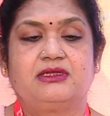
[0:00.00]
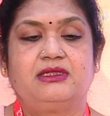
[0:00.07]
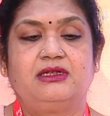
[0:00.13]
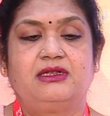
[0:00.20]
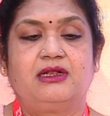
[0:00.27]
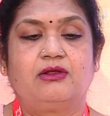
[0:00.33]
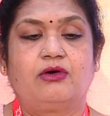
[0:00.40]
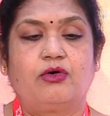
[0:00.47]
in
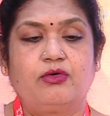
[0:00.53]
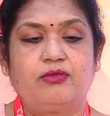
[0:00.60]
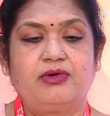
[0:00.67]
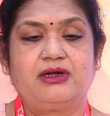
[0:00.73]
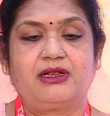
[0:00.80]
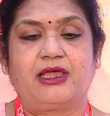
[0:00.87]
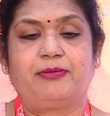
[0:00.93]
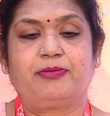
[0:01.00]
an
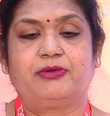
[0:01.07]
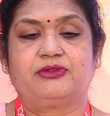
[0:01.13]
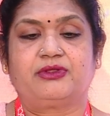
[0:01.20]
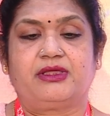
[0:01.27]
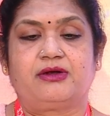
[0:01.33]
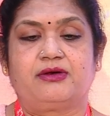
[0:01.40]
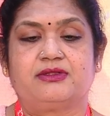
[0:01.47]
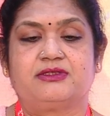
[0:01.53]
overt
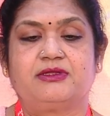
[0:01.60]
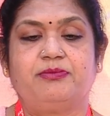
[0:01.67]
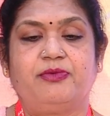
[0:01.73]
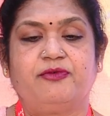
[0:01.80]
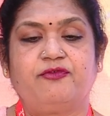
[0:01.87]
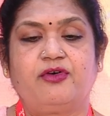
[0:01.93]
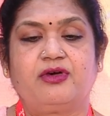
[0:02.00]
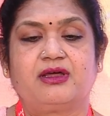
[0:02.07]
hypothyroidism
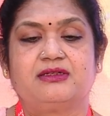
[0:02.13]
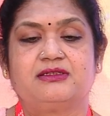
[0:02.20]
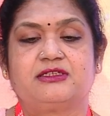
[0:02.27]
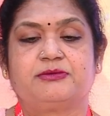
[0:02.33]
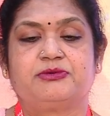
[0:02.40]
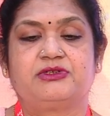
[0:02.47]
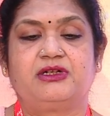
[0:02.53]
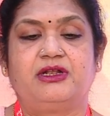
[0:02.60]
before
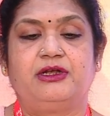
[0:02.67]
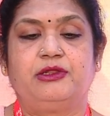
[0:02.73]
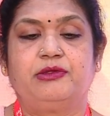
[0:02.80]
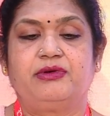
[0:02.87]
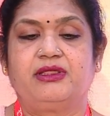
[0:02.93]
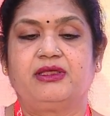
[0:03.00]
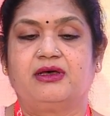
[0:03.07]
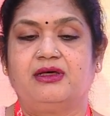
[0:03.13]
conception and
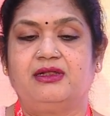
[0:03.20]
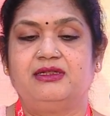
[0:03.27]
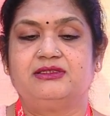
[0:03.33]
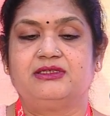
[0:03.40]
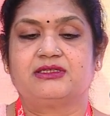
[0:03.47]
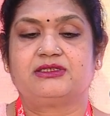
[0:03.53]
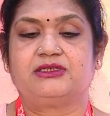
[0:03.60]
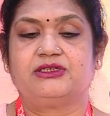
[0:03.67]
during early
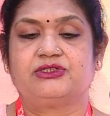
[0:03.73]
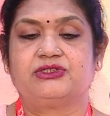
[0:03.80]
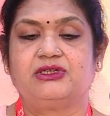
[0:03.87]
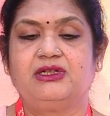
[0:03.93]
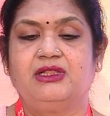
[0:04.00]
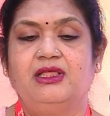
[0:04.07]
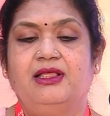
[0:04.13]
gestation,